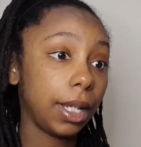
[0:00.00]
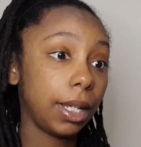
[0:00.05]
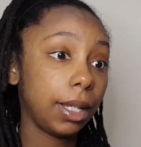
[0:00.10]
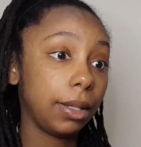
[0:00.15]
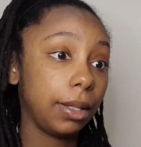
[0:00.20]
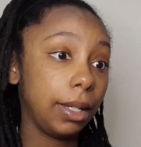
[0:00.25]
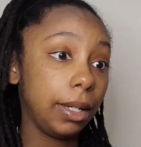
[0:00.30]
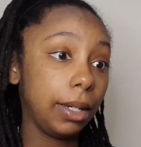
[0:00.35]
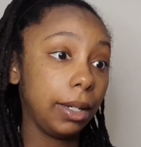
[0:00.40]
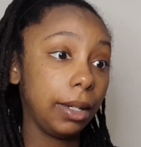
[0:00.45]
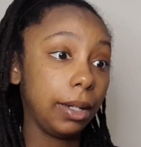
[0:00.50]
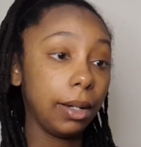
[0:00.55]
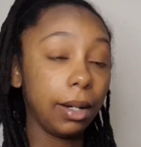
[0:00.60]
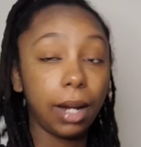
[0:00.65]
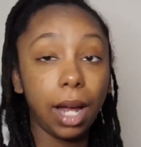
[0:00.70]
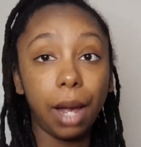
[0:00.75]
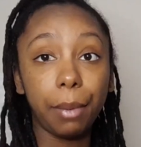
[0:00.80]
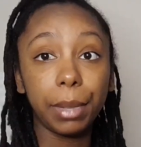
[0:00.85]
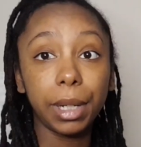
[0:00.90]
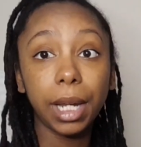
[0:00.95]
the
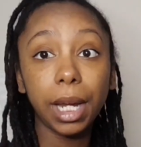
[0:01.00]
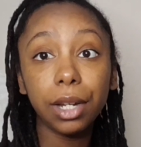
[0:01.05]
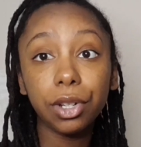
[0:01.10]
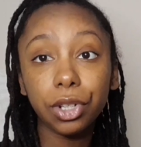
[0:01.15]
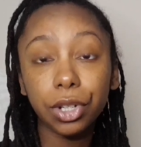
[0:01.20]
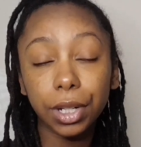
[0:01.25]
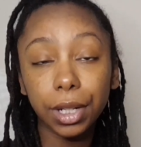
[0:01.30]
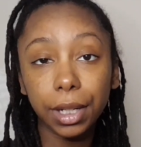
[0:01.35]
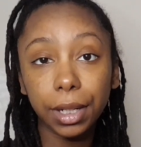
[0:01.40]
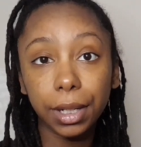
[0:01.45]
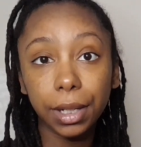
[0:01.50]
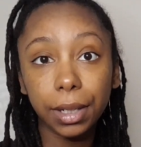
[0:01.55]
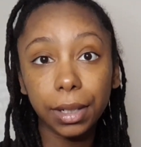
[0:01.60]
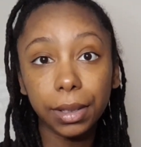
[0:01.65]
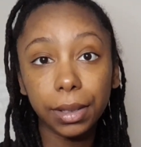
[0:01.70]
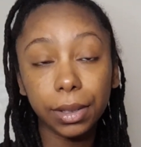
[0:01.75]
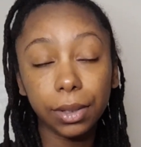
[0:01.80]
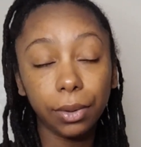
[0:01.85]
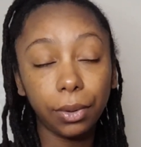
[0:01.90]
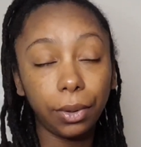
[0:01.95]

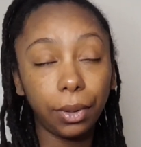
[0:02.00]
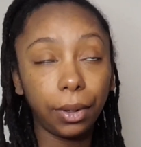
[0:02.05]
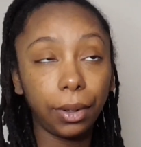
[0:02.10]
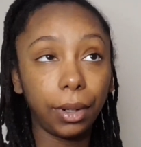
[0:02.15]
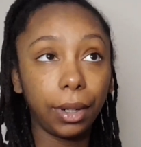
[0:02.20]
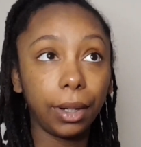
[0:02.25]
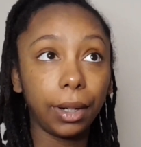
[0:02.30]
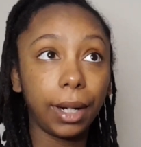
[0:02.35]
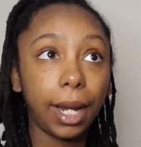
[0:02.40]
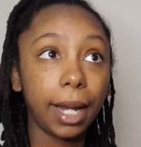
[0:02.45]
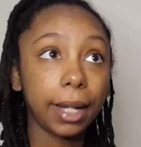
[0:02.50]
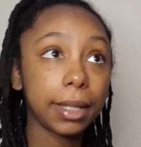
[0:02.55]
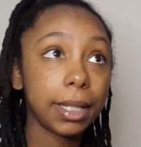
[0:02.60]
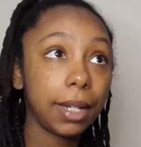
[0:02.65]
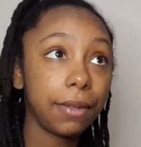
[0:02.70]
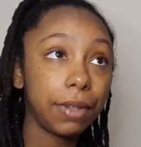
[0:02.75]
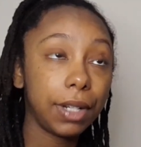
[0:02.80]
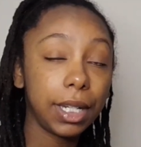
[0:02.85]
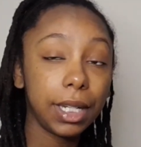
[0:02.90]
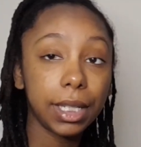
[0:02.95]
accommodations or
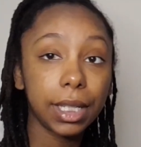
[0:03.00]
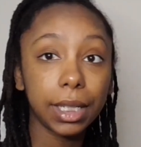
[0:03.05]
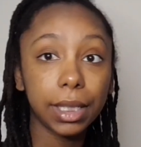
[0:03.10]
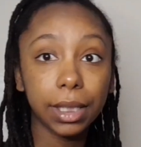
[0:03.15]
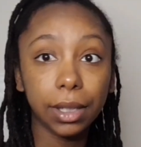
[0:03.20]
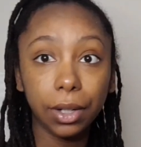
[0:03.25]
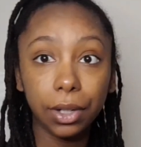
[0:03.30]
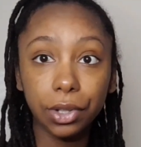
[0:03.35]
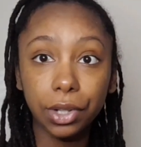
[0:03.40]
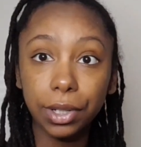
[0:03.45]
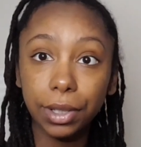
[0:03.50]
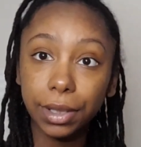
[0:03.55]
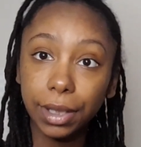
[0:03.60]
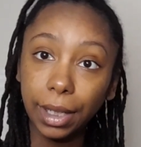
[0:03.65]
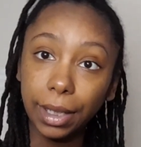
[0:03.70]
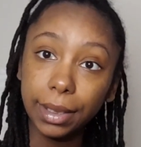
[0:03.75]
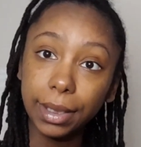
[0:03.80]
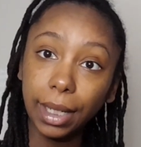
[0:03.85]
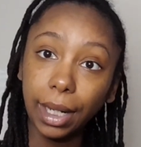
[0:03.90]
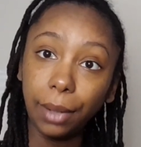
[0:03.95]
activities, excursions,
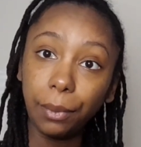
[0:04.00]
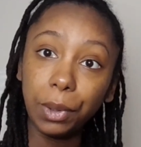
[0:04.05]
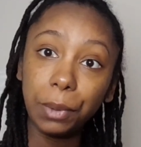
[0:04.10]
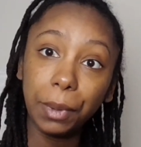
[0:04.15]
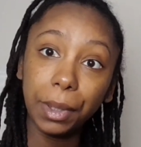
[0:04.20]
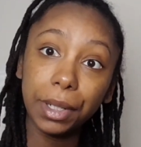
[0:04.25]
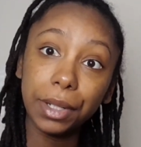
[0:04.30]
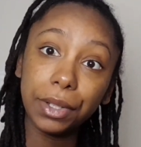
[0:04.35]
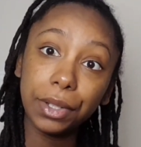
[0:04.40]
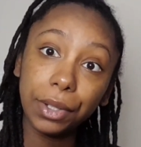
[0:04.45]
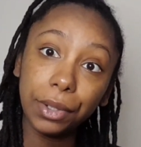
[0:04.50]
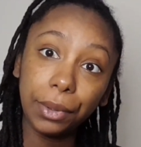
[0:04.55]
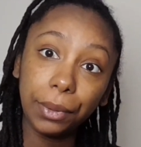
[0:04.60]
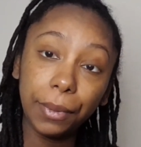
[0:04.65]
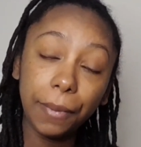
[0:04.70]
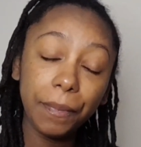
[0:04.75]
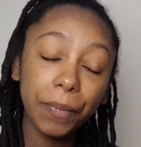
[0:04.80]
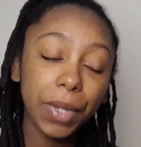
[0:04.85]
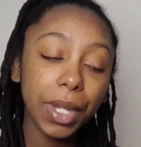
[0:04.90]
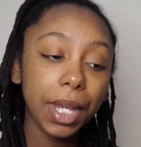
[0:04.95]
things that we want to do
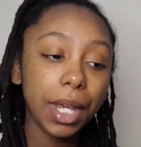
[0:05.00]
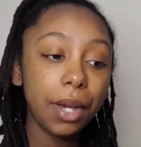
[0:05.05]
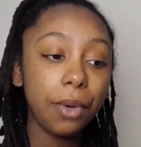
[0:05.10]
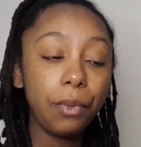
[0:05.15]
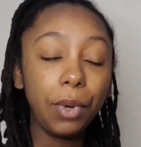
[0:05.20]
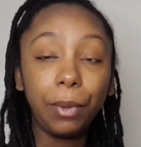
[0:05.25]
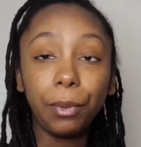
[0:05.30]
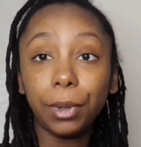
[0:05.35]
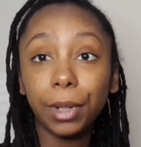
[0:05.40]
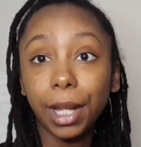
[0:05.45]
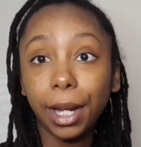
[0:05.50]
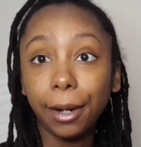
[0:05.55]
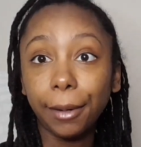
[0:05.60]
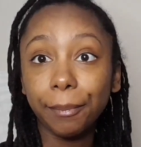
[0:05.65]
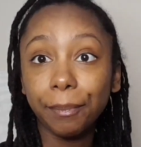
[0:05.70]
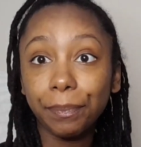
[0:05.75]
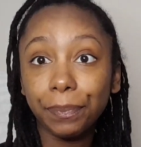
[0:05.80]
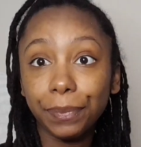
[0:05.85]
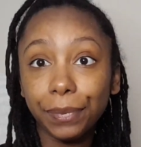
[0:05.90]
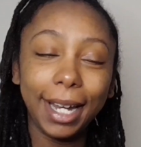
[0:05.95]
when we're
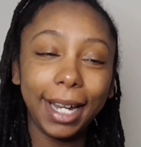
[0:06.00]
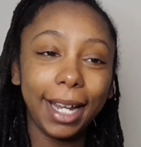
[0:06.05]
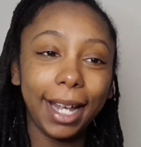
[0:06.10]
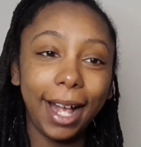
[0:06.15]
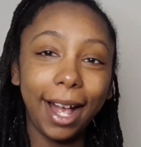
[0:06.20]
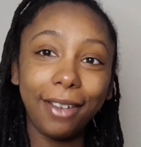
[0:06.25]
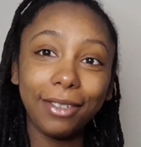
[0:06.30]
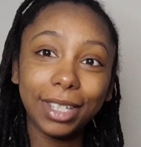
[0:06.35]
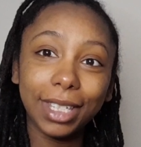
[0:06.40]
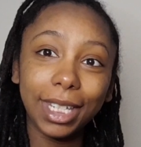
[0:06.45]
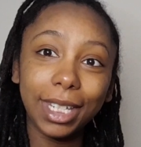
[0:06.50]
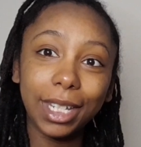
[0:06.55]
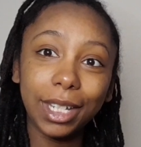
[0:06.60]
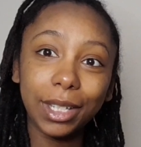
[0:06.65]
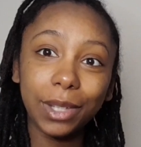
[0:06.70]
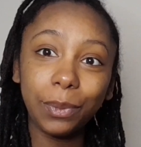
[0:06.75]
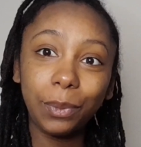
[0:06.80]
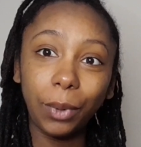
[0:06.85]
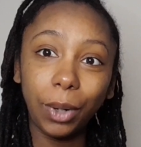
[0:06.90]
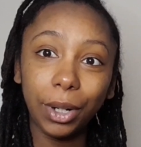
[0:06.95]
there. Obviously,
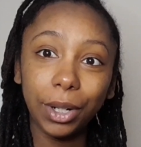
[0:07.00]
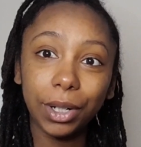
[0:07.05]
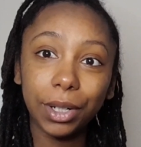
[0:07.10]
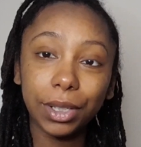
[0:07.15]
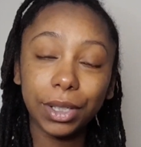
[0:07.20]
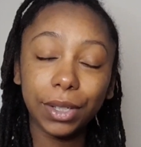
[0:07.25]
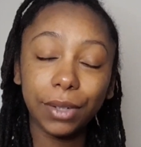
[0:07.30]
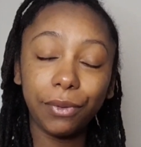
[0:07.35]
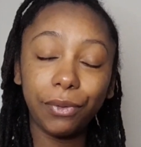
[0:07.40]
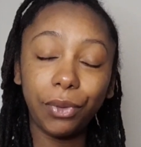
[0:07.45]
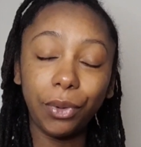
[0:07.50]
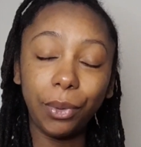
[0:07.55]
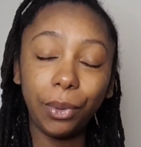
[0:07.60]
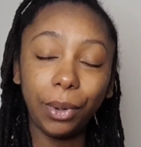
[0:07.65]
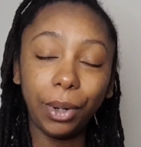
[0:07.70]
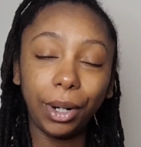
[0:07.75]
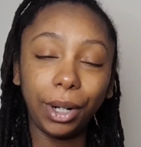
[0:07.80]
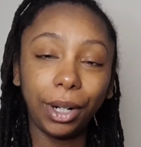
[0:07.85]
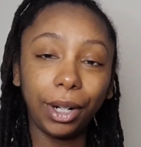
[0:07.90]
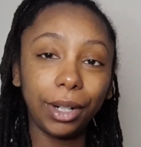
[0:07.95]
this works
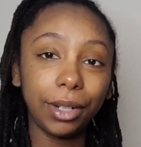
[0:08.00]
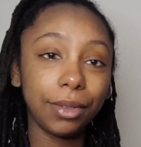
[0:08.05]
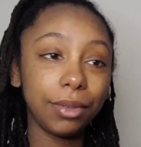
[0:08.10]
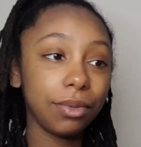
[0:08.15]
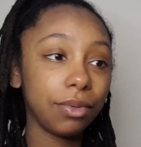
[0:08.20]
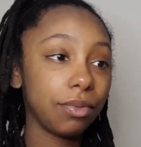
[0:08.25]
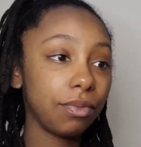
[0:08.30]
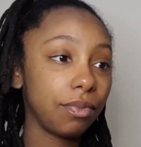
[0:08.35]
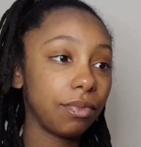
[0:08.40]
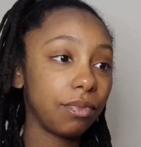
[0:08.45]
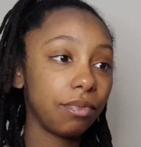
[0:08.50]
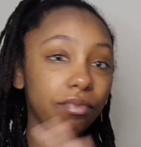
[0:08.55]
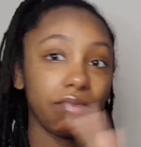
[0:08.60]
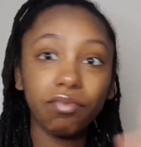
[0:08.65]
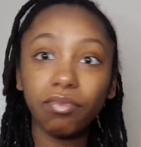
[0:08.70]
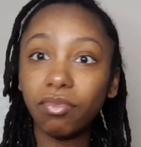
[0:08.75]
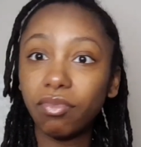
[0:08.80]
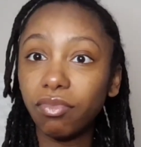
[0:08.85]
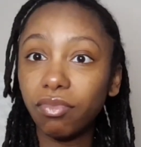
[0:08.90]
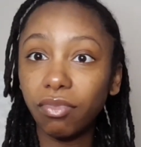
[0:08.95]
for
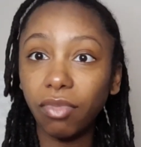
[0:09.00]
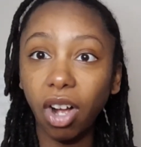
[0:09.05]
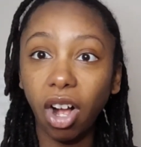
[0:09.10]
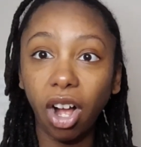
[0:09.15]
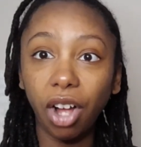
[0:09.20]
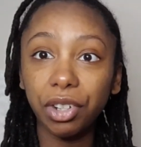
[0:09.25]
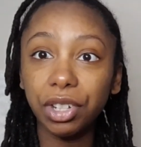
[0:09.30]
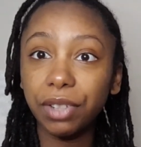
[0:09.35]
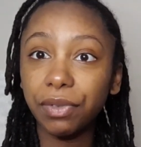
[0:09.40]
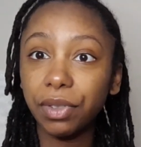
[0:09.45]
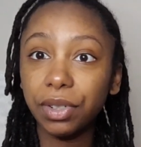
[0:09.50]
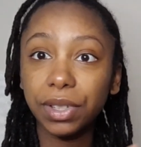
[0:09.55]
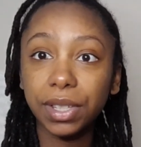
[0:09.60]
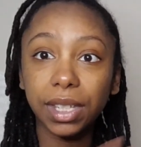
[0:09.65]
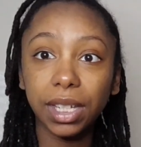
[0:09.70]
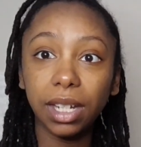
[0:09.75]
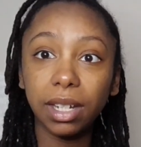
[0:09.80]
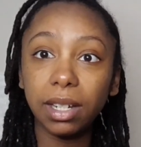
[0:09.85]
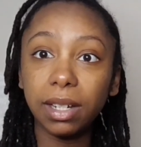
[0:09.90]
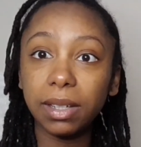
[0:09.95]
all different
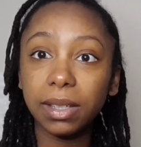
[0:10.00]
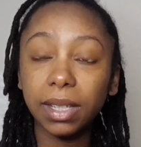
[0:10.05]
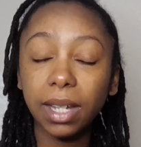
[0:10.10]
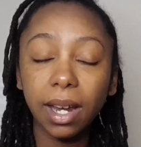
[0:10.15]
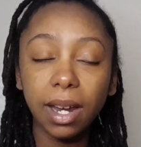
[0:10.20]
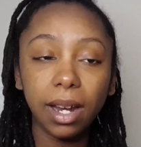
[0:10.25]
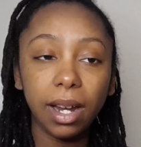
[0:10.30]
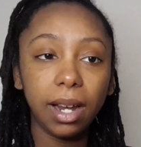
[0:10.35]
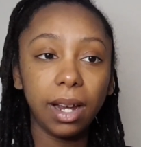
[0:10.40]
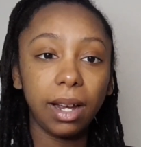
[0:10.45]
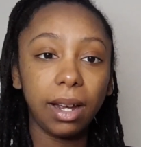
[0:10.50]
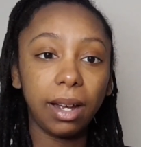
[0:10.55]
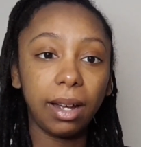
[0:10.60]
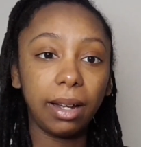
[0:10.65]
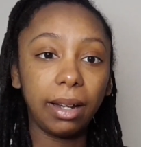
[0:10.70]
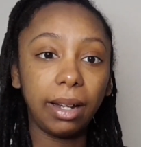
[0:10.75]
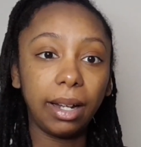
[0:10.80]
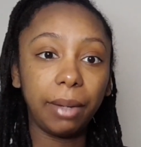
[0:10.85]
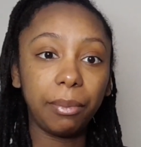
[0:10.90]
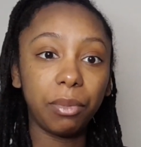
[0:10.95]
cities,
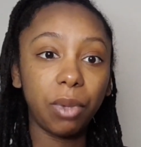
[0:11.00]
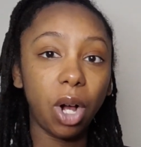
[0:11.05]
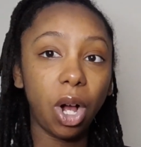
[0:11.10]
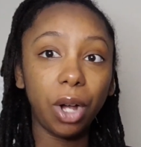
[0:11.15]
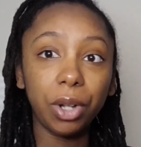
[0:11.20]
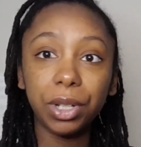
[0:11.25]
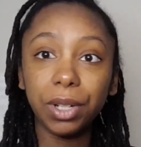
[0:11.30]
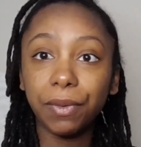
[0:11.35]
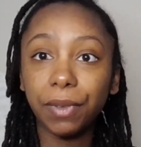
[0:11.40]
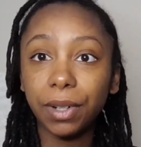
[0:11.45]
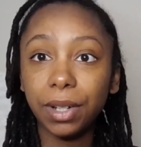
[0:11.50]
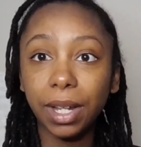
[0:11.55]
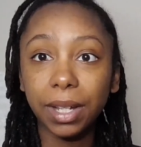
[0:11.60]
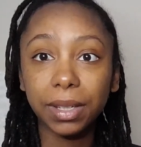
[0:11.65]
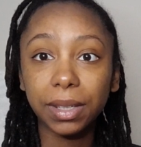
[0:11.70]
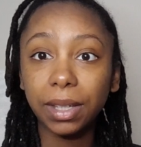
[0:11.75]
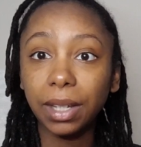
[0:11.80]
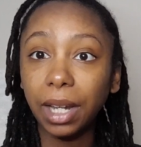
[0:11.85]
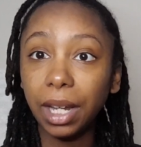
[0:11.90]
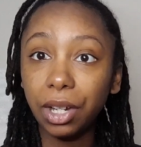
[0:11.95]
all different
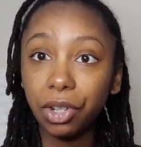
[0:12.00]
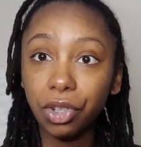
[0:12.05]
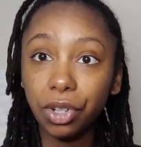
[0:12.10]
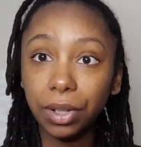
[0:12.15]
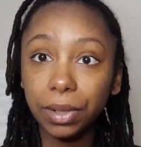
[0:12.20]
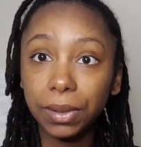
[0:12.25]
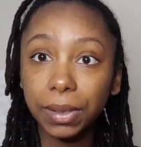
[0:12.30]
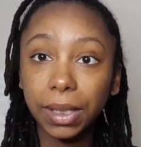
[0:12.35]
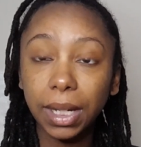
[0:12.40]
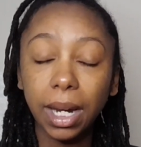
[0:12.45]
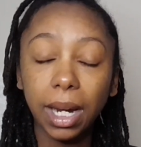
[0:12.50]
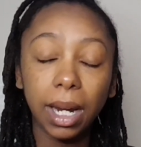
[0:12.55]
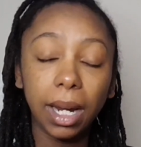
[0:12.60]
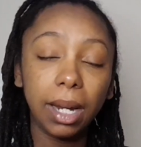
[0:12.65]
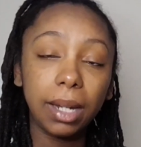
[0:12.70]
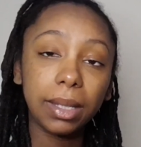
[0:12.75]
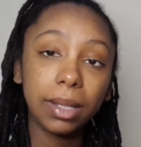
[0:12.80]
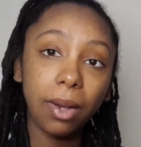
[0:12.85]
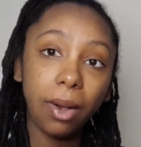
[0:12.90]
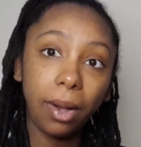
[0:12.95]
destinations.
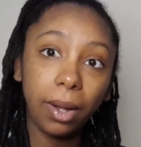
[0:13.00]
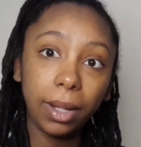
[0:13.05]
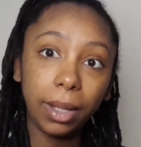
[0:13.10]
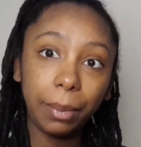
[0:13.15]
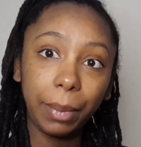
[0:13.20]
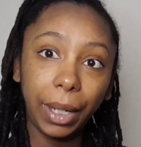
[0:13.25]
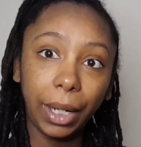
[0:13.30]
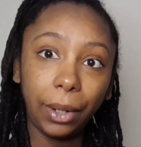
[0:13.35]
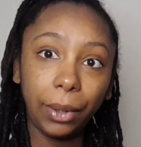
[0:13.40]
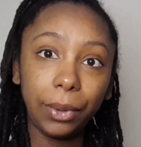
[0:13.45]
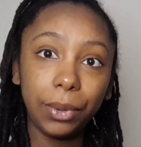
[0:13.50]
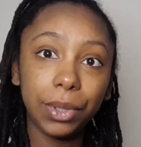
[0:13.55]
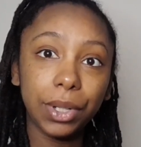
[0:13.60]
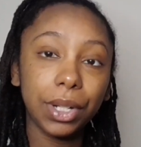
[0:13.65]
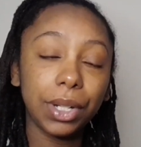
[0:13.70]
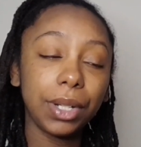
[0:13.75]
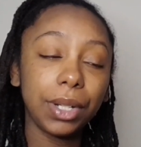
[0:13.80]
It's all about